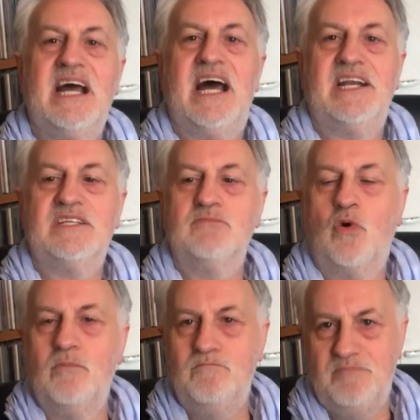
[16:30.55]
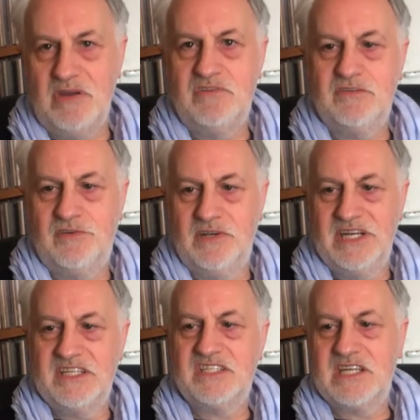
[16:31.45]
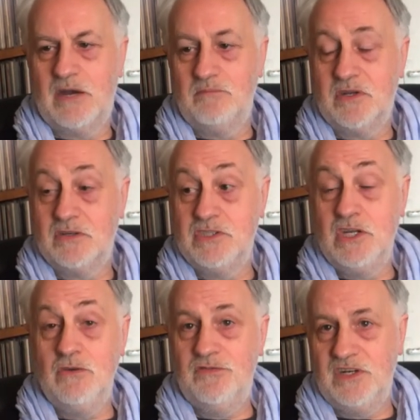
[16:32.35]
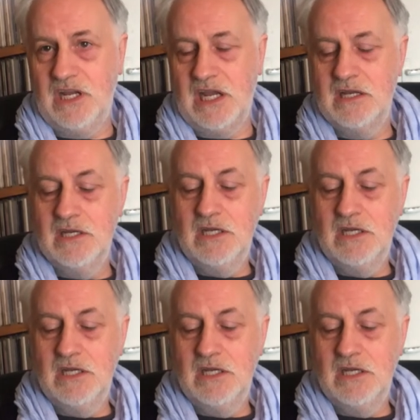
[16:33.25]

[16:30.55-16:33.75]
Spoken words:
and is more beautiful in its sound, because euphony,